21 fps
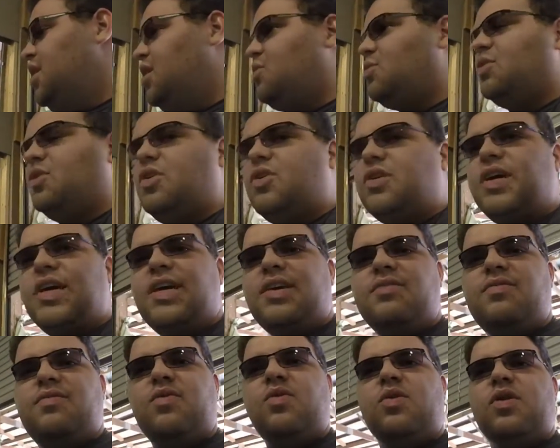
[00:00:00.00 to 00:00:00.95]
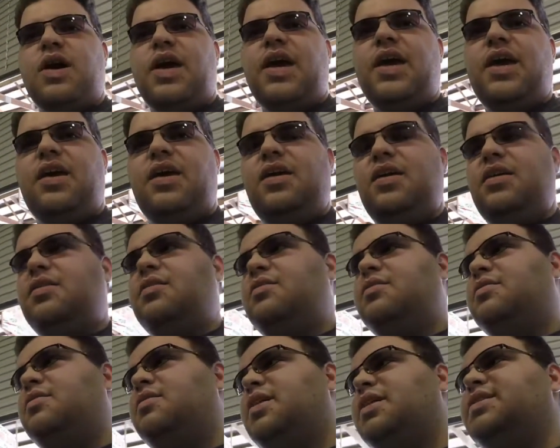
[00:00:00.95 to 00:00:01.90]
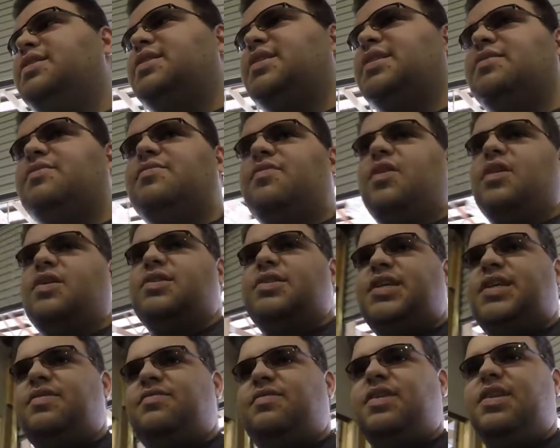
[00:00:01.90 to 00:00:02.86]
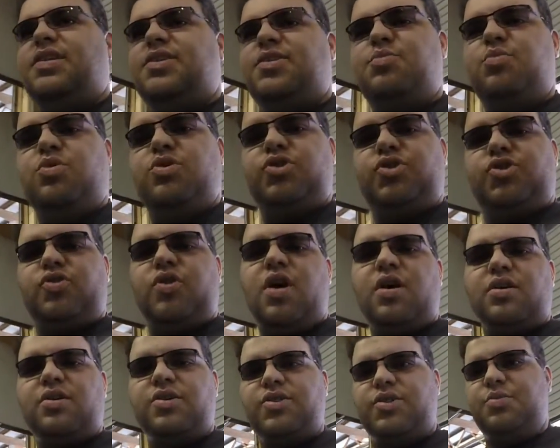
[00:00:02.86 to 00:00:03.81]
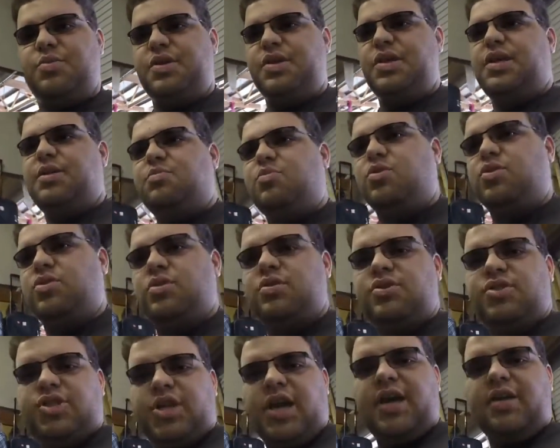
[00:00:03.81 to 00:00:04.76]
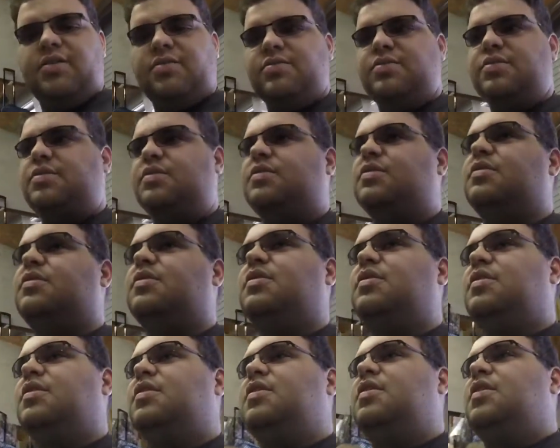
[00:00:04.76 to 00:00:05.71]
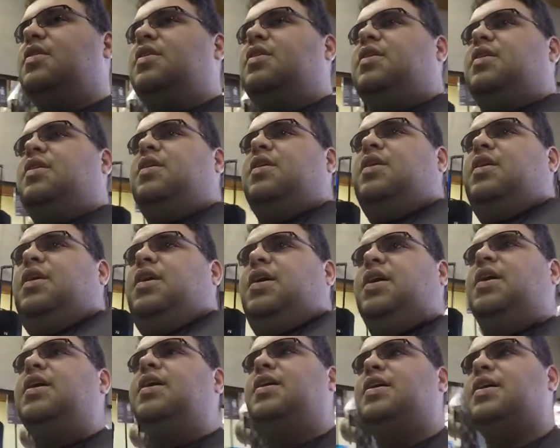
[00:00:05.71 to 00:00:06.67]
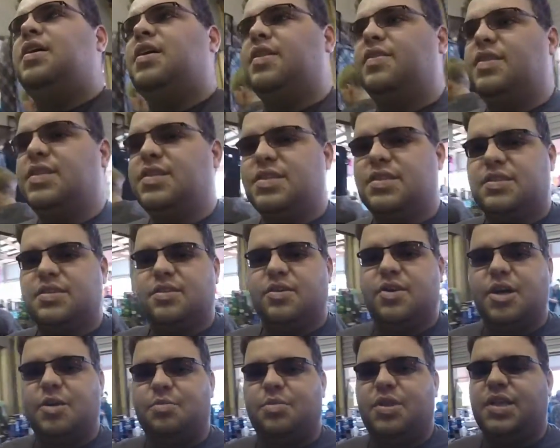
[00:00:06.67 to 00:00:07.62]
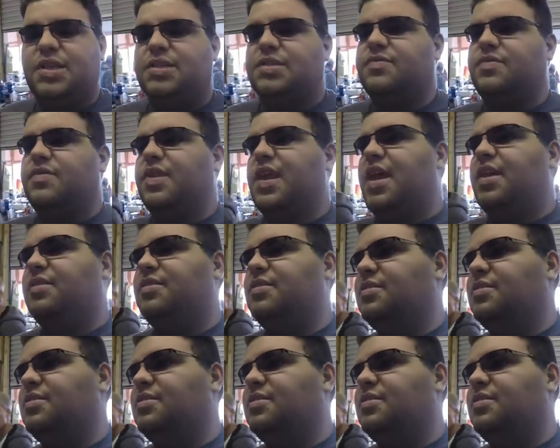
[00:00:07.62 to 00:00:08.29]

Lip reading: we're looking for a antenna for our TV that's more stronger so we can get more channels. And this is a great place.